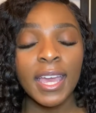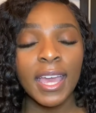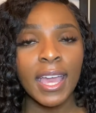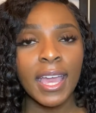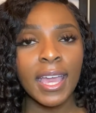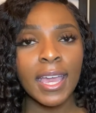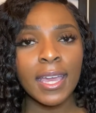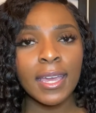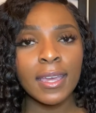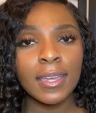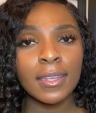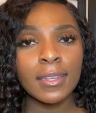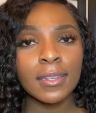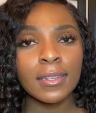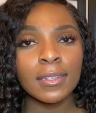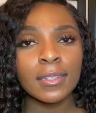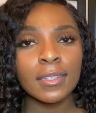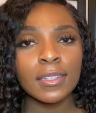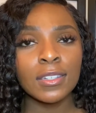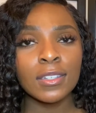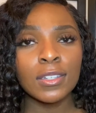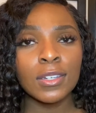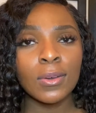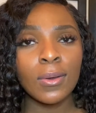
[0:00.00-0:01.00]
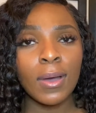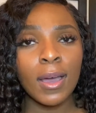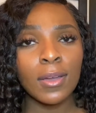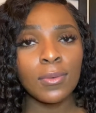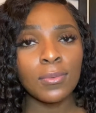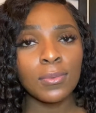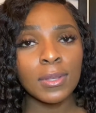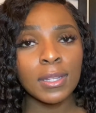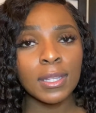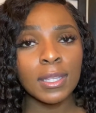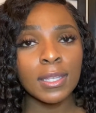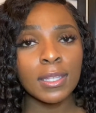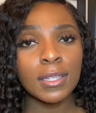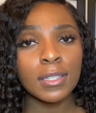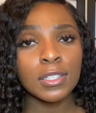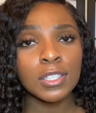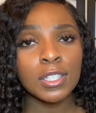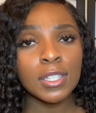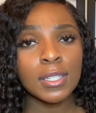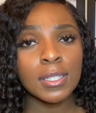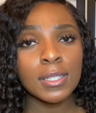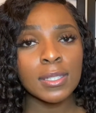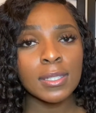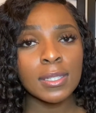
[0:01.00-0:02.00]
I really
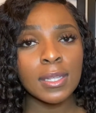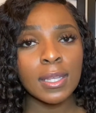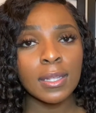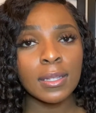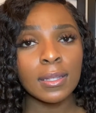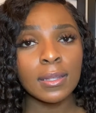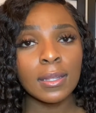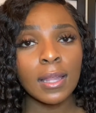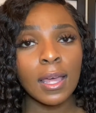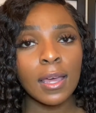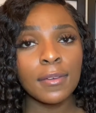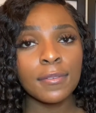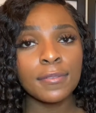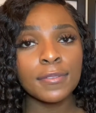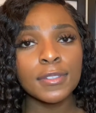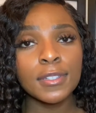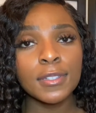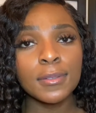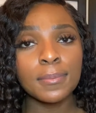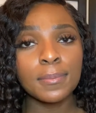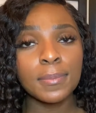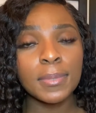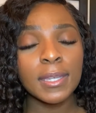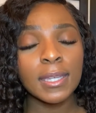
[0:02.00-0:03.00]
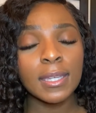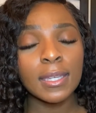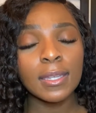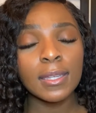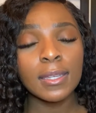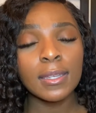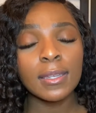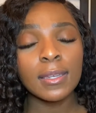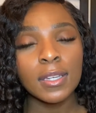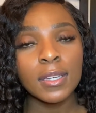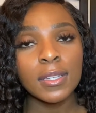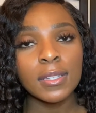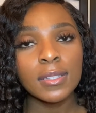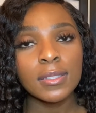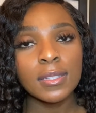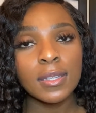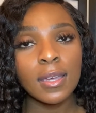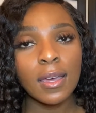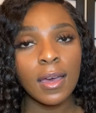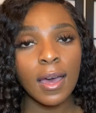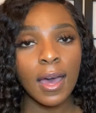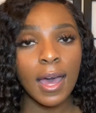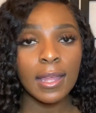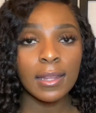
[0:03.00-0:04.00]
just love
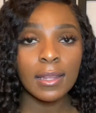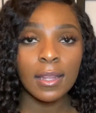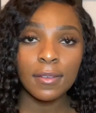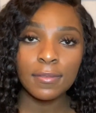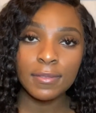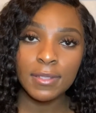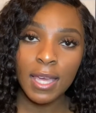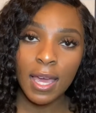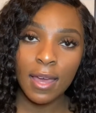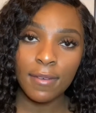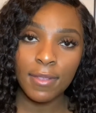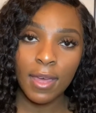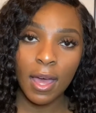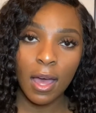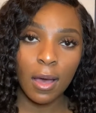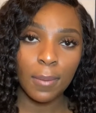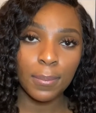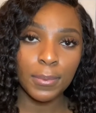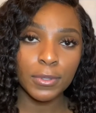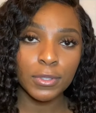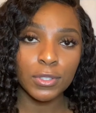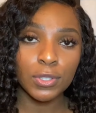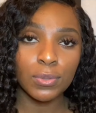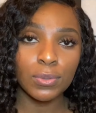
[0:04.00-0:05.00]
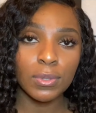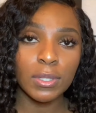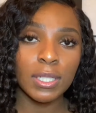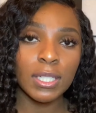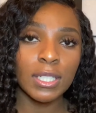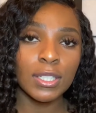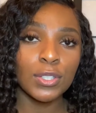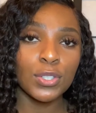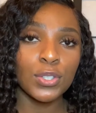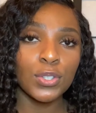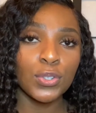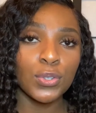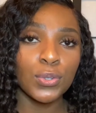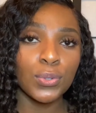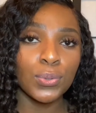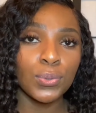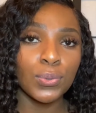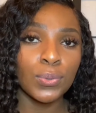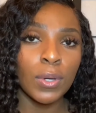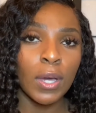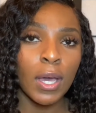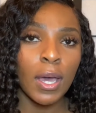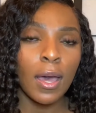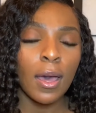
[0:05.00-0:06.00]
I love to have that opportunity
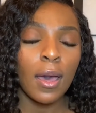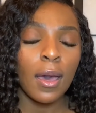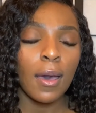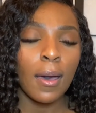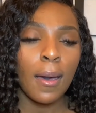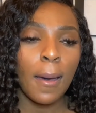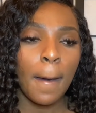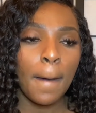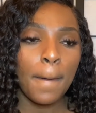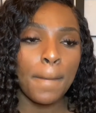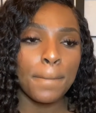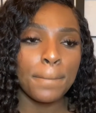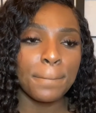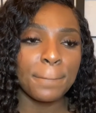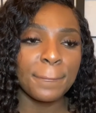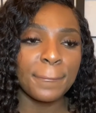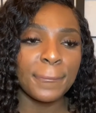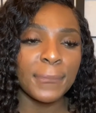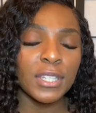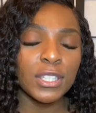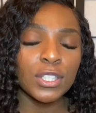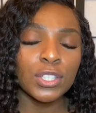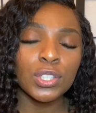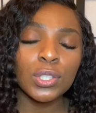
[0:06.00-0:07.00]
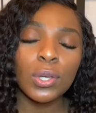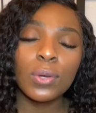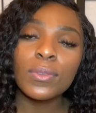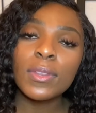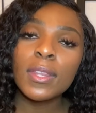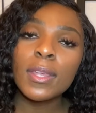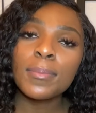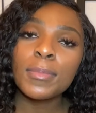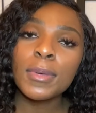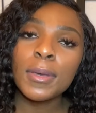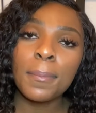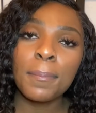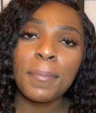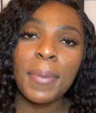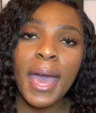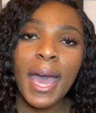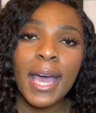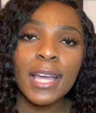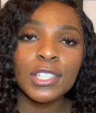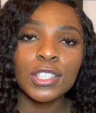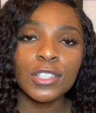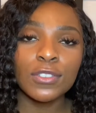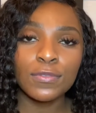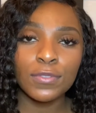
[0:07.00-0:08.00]
to show them
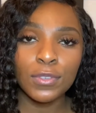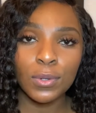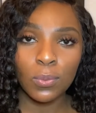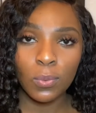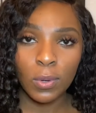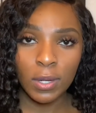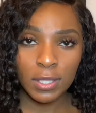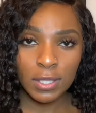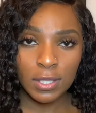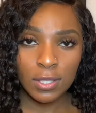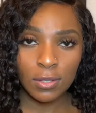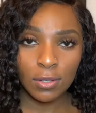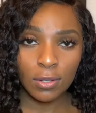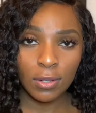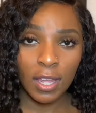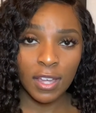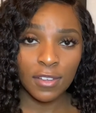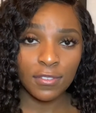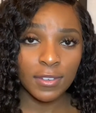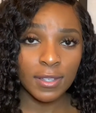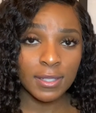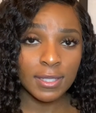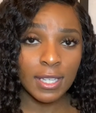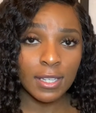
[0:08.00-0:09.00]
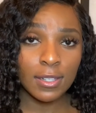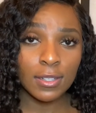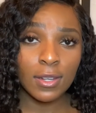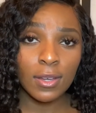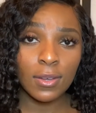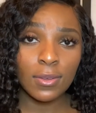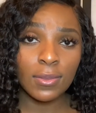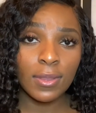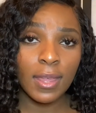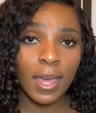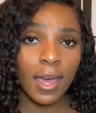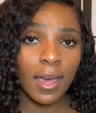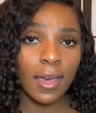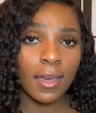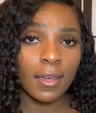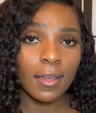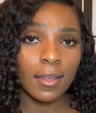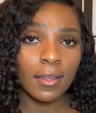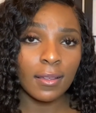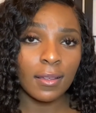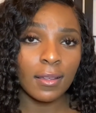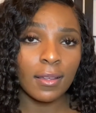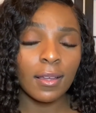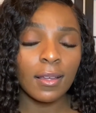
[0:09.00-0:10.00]
compassion for once in their life, because I know
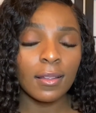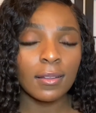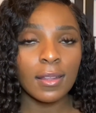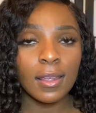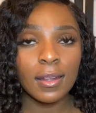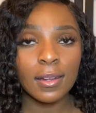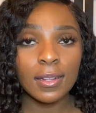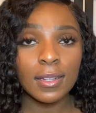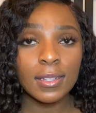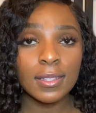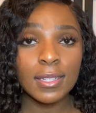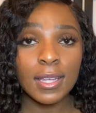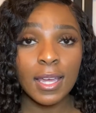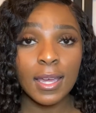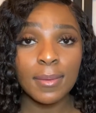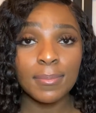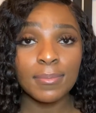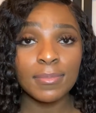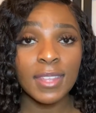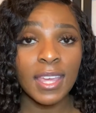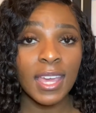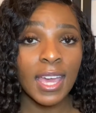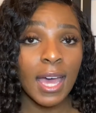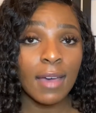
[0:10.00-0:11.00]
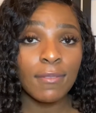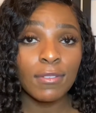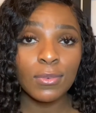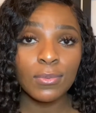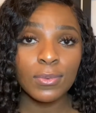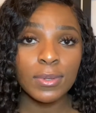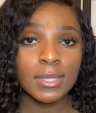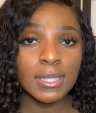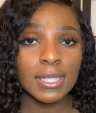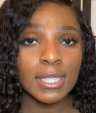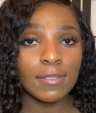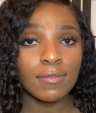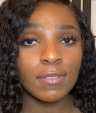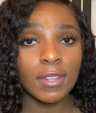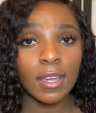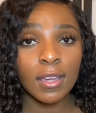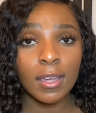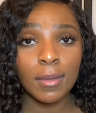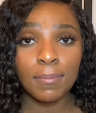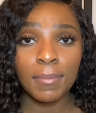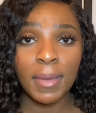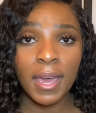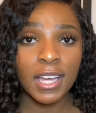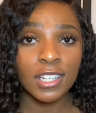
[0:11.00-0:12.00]
that a lot of the time they haven't received that
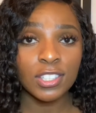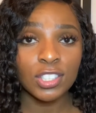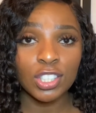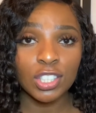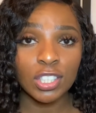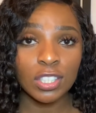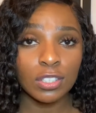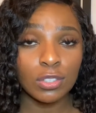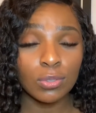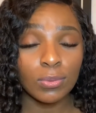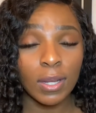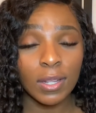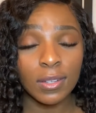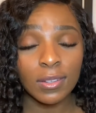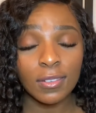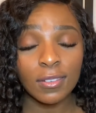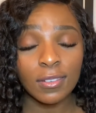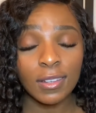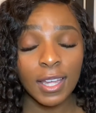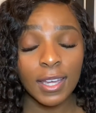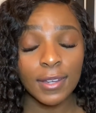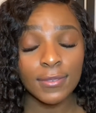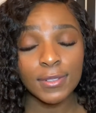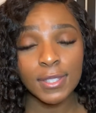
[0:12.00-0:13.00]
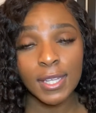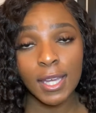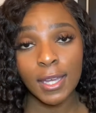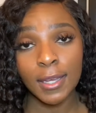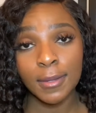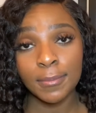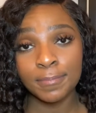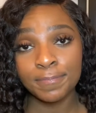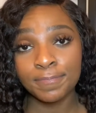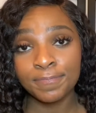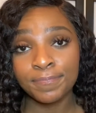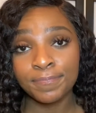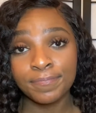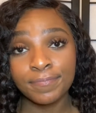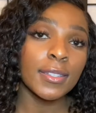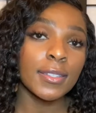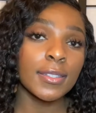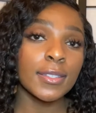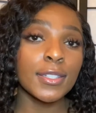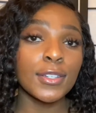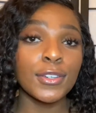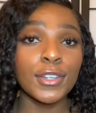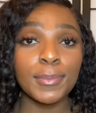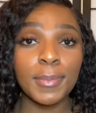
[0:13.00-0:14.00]
compassion throughout their lifetime.
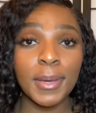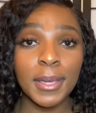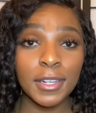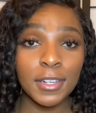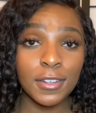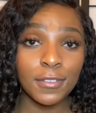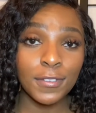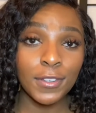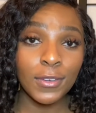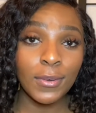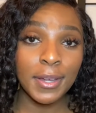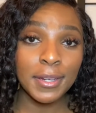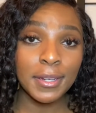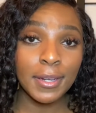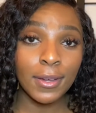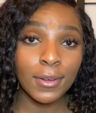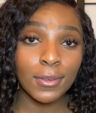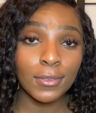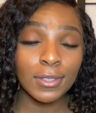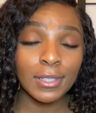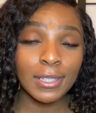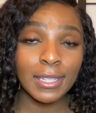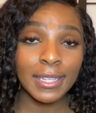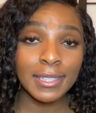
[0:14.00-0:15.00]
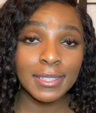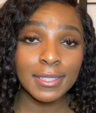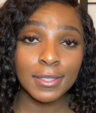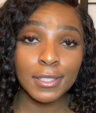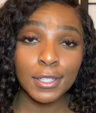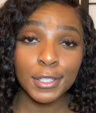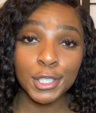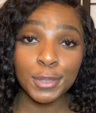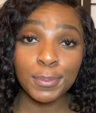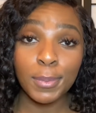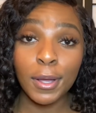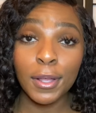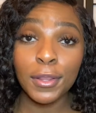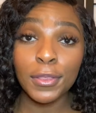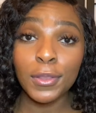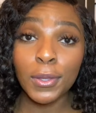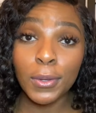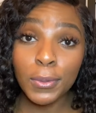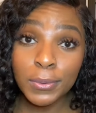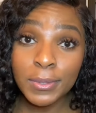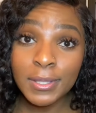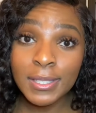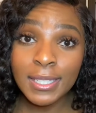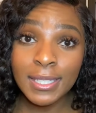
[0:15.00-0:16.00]
During my interview, I not only like to touch upon
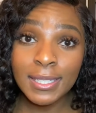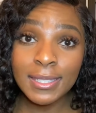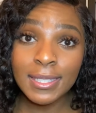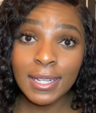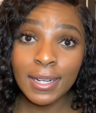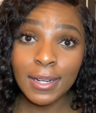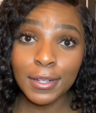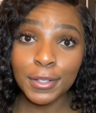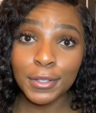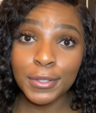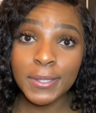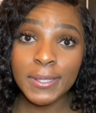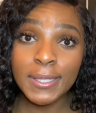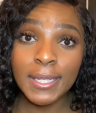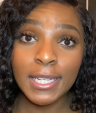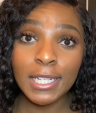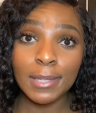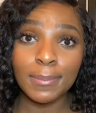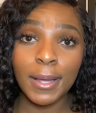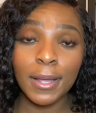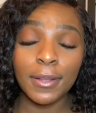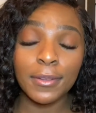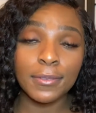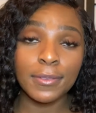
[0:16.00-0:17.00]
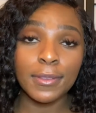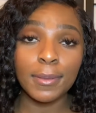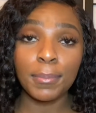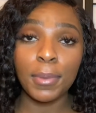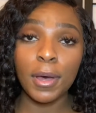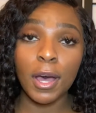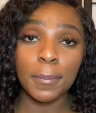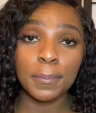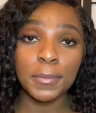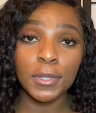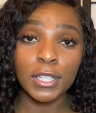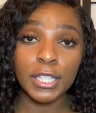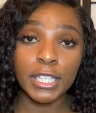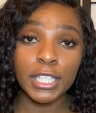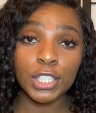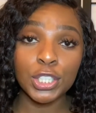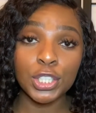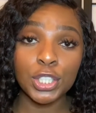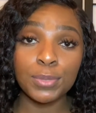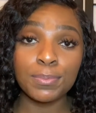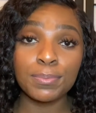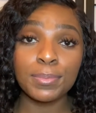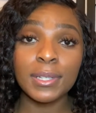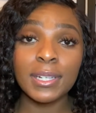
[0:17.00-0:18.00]
those things that I understand about the
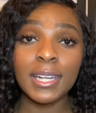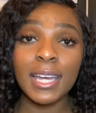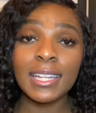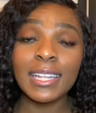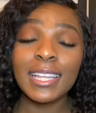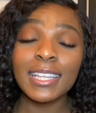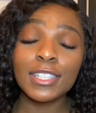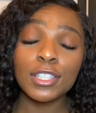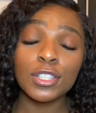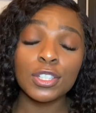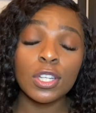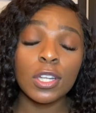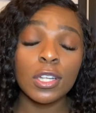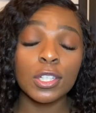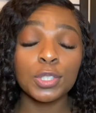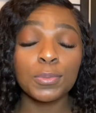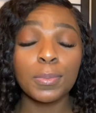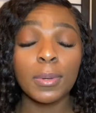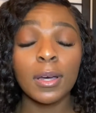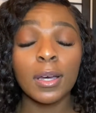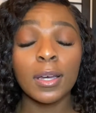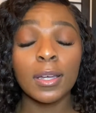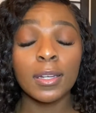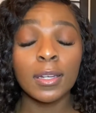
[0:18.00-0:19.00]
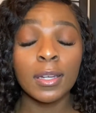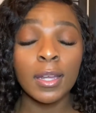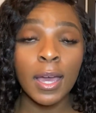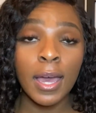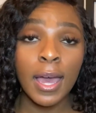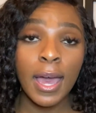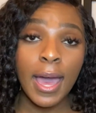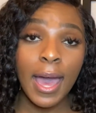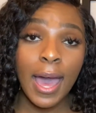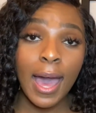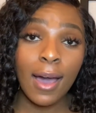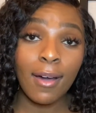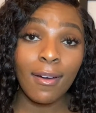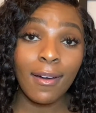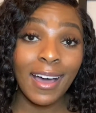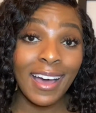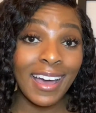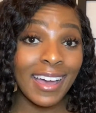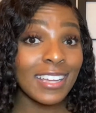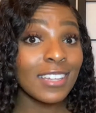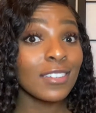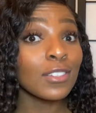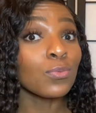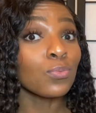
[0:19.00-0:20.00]
population, but I like to touch upon how
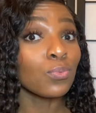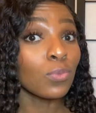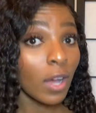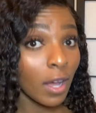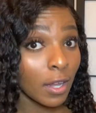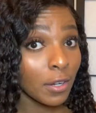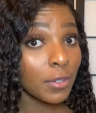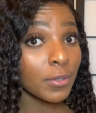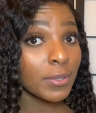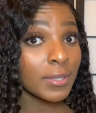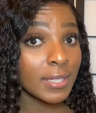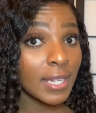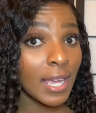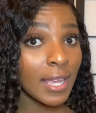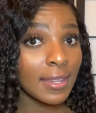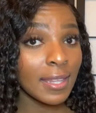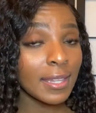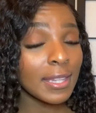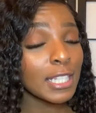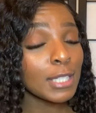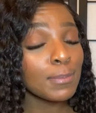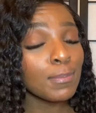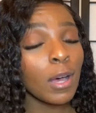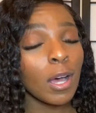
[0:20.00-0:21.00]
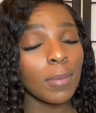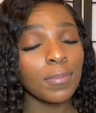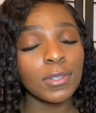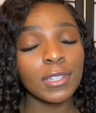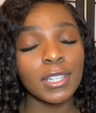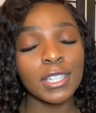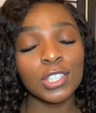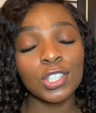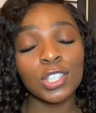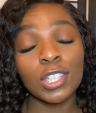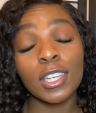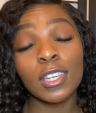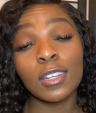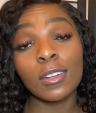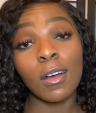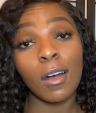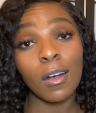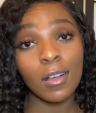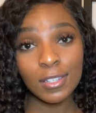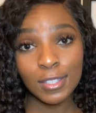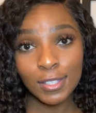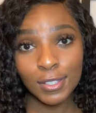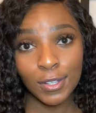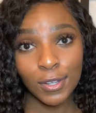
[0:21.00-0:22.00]
I understand that this population can
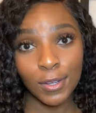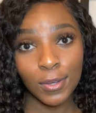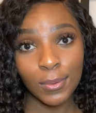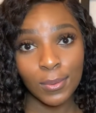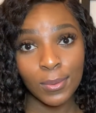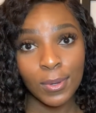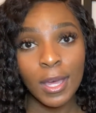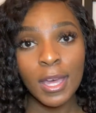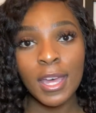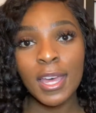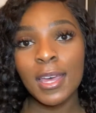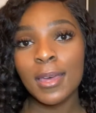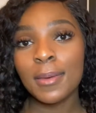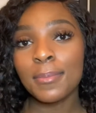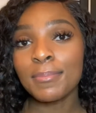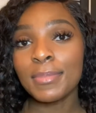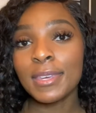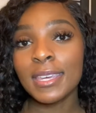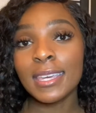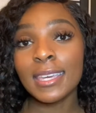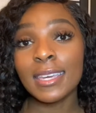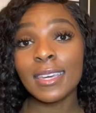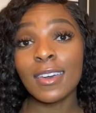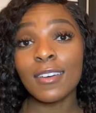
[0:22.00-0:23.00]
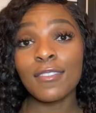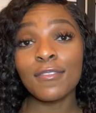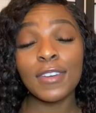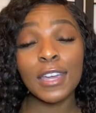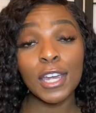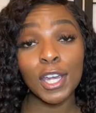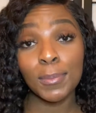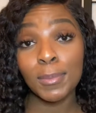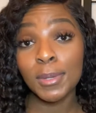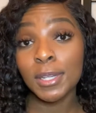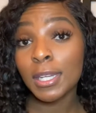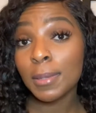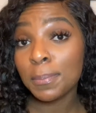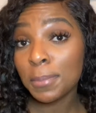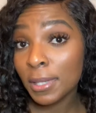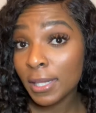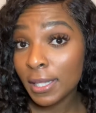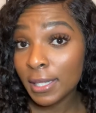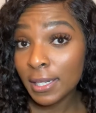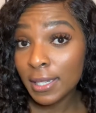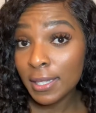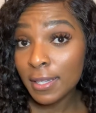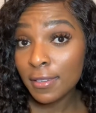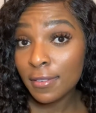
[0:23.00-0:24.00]
also be very
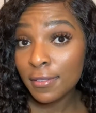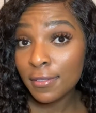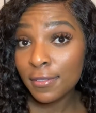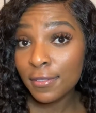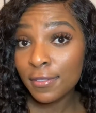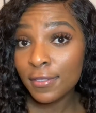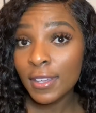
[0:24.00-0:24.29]
manipulative.